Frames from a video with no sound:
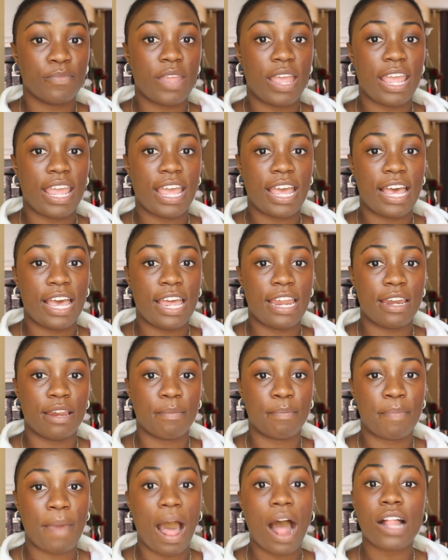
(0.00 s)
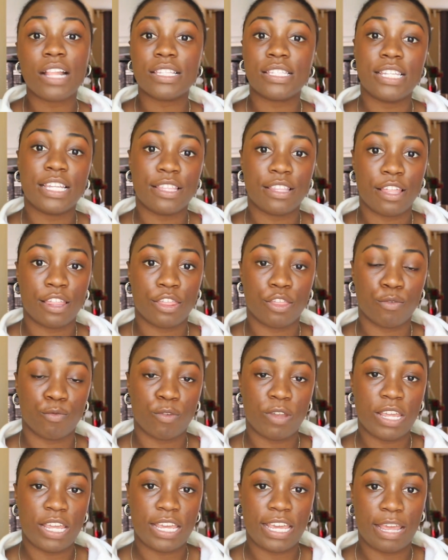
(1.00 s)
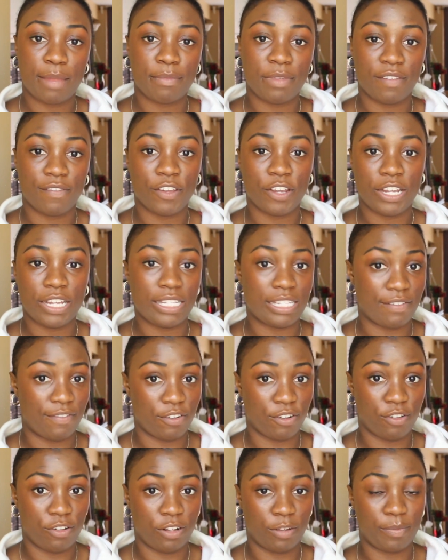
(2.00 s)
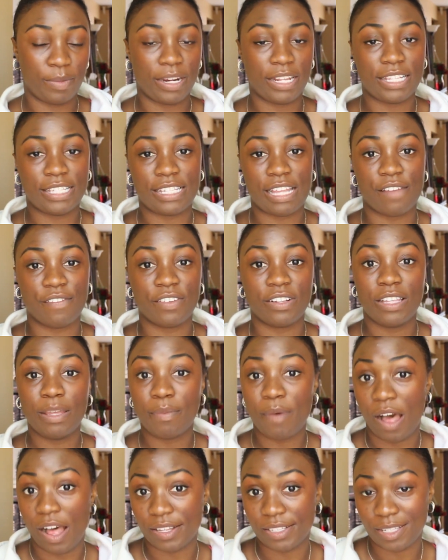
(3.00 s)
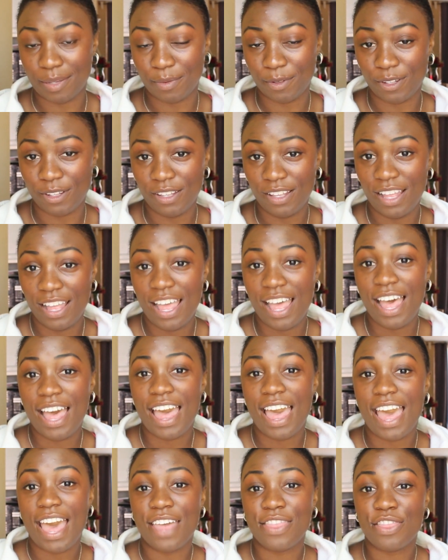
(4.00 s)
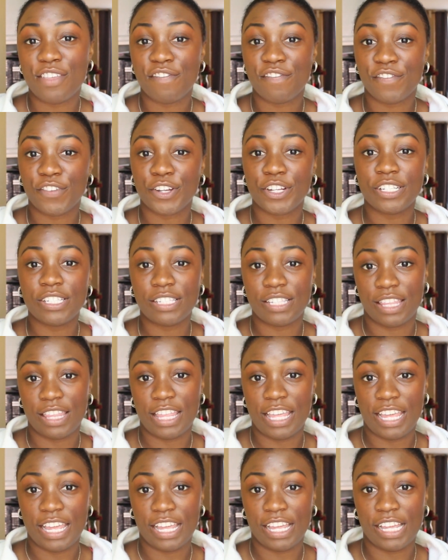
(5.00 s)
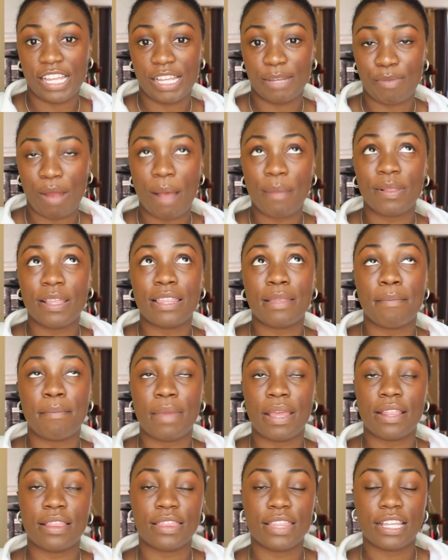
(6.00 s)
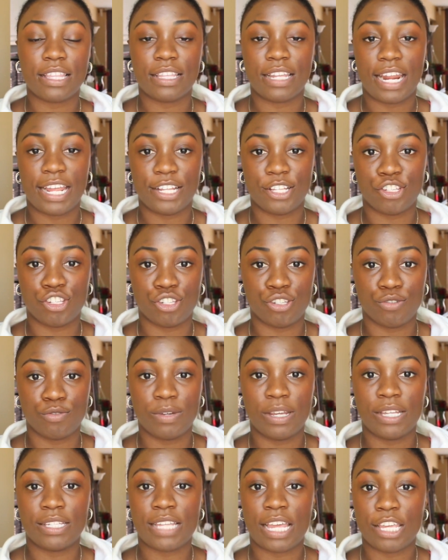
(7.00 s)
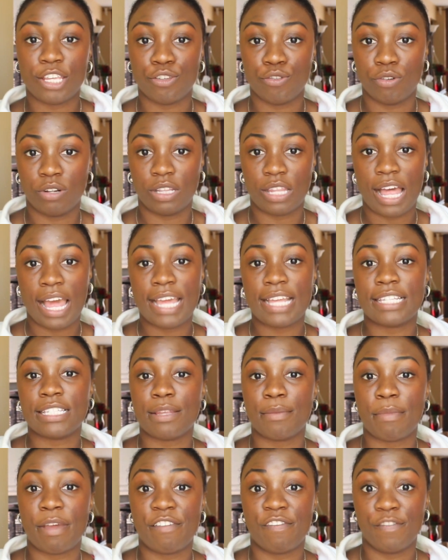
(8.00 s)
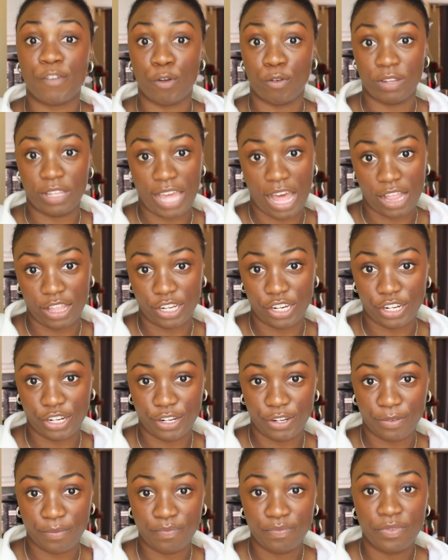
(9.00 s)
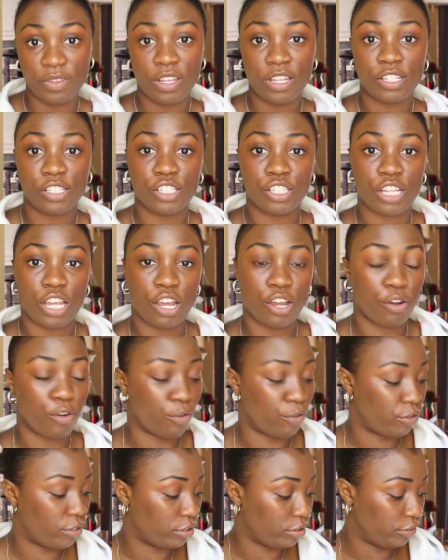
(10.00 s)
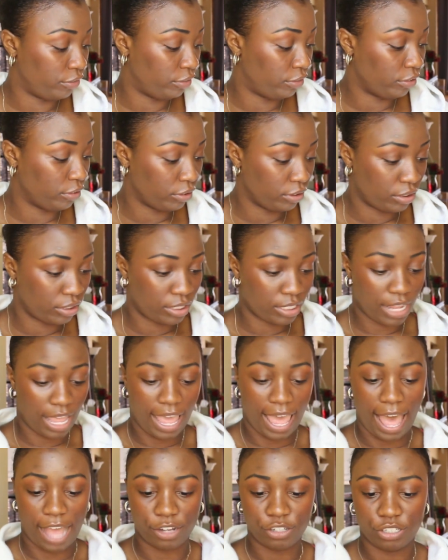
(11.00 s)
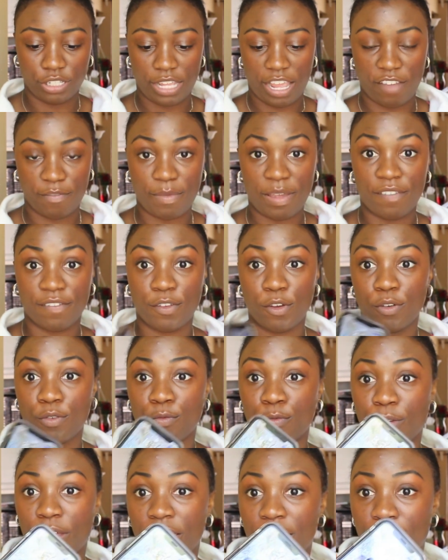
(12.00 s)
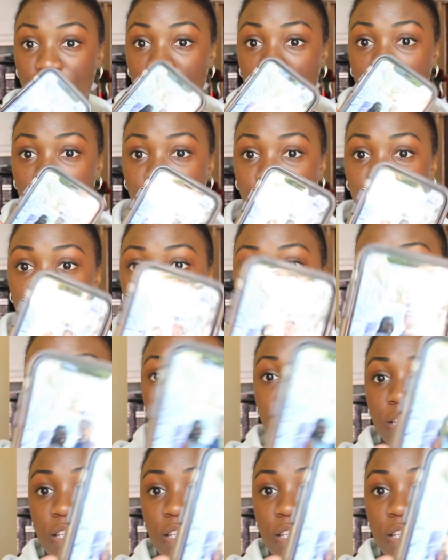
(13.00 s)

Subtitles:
And balancing the three can be very difficult, but it's definitely possible. And the first thing, probably the main thing that I do, is I utilize my phone calendar. So I actually have my phone with me. I don't know if you can